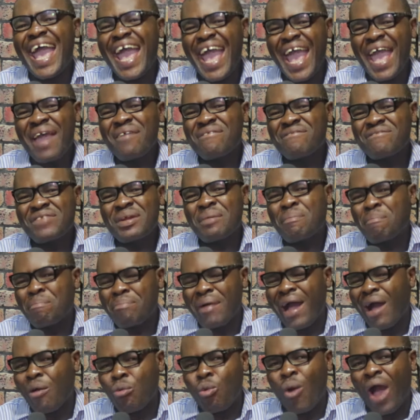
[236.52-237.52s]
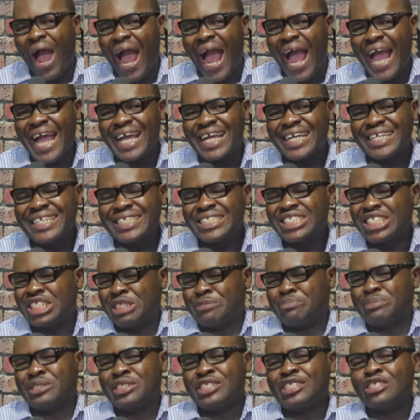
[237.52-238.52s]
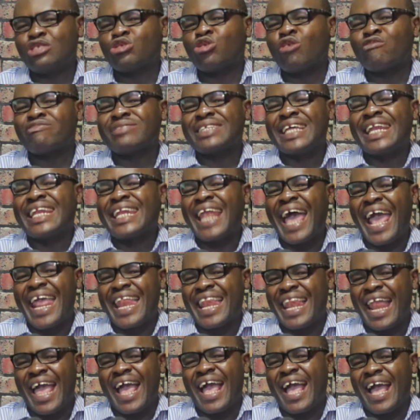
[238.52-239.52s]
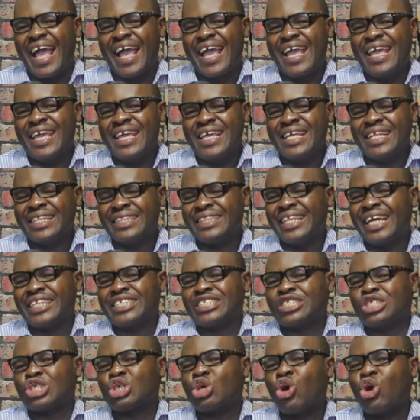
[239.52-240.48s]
Every power, spirit of Delilah, that is